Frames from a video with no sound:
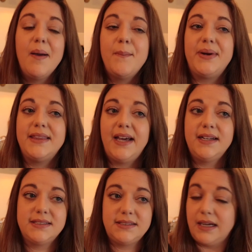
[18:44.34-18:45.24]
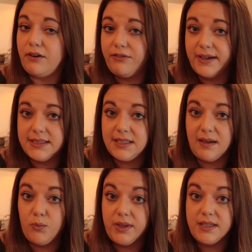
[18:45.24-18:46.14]
but that is a sacrifice that
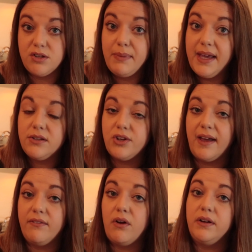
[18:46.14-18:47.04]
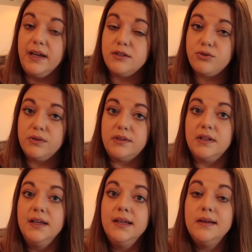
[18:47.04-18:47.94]
I'm willing to make to have all
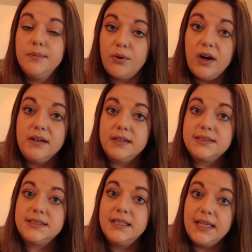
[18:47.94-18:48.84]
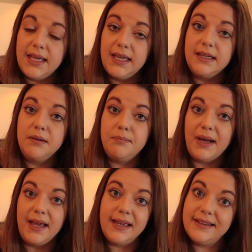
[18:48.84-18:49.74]
natural products in
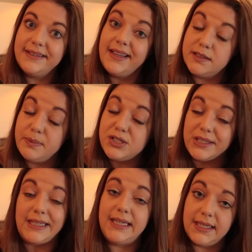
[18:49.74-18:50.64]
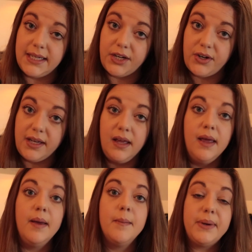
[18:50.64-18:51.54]
my especially eating area
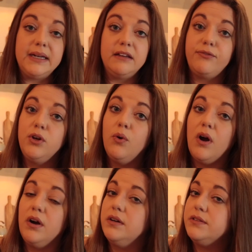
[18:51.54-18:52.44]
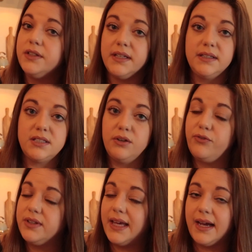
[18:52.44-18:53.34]
but if you aren't looking to,
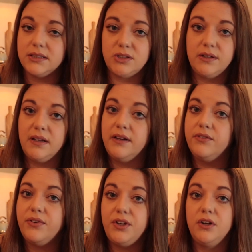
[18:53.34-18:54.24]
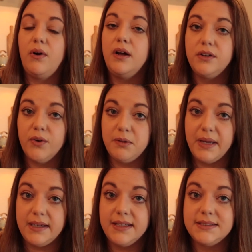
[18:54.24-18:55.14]
for the hassle of, you know, ongoing
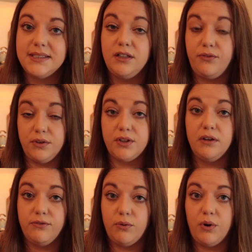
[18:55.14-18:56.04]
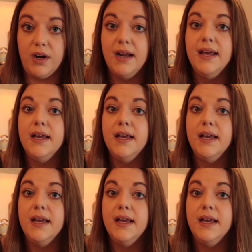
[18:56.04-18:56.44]
maintenance and if you're looking for,